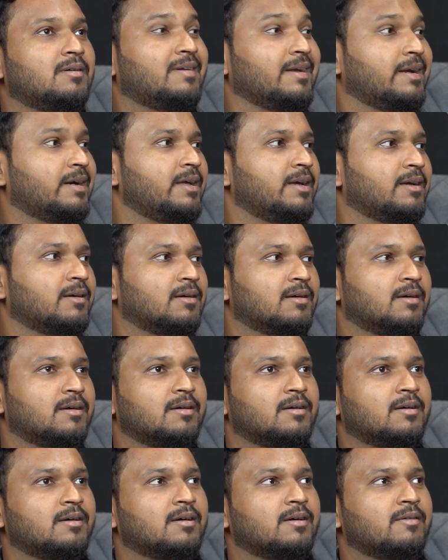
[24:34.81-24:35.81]
trading,
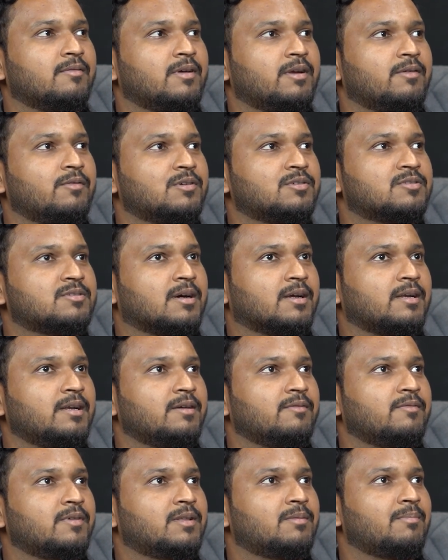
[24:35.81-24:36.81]
when I was
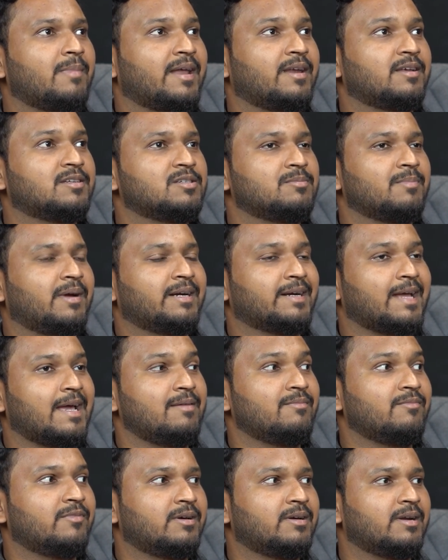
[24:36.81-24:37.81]
struggling with managing my
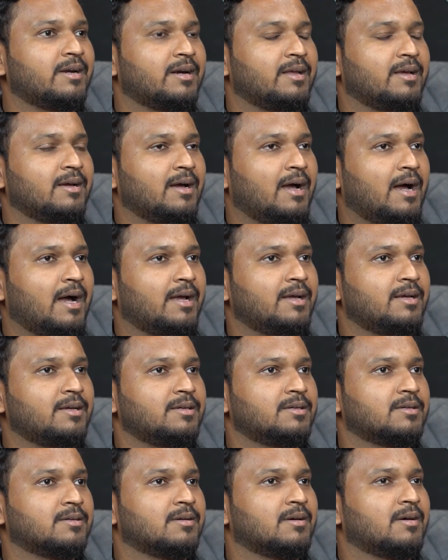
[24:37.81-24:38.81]
time with trading,
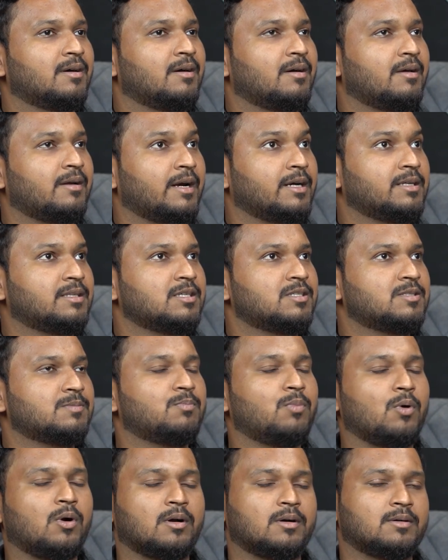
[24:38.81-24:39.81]
I read this
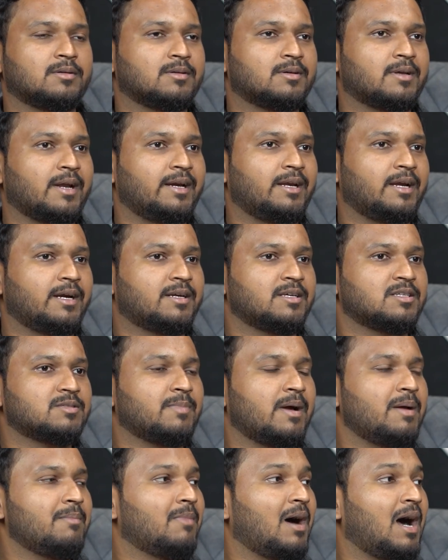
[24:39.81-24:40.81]
book, right? It is
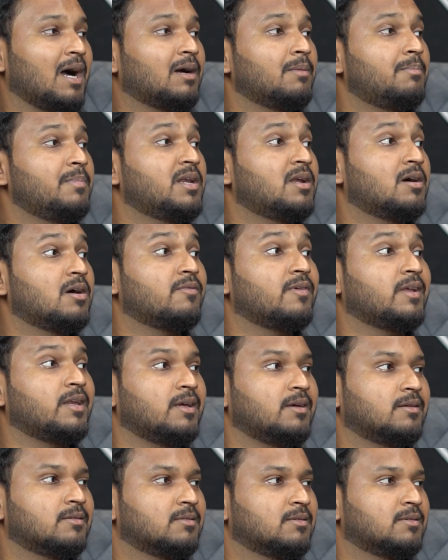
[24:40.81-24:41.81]
by Mark
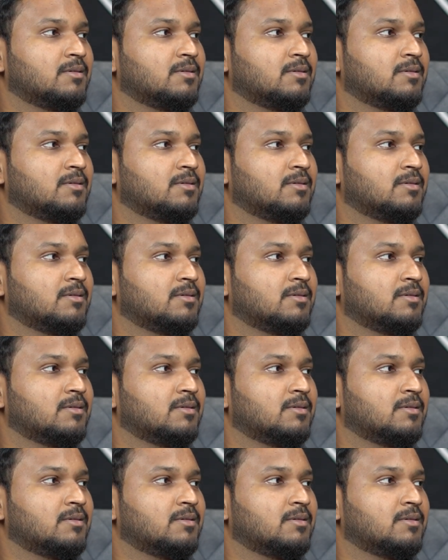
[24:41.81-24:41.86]
Minervini.